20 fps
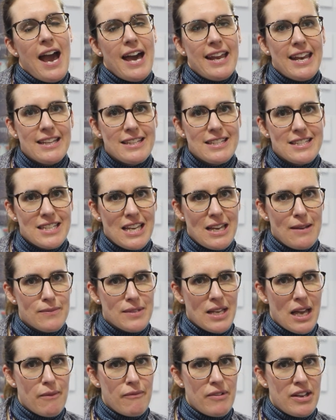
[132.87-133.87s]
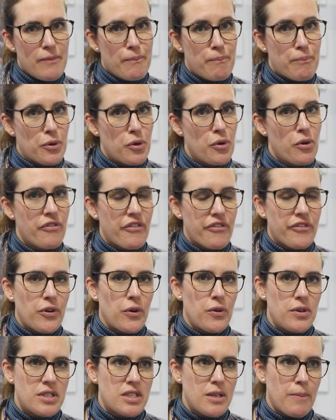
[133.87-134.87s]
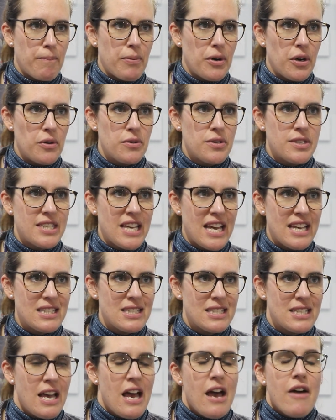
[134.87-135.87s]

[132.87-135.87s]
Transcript: and at the same time we improve, of course, the process.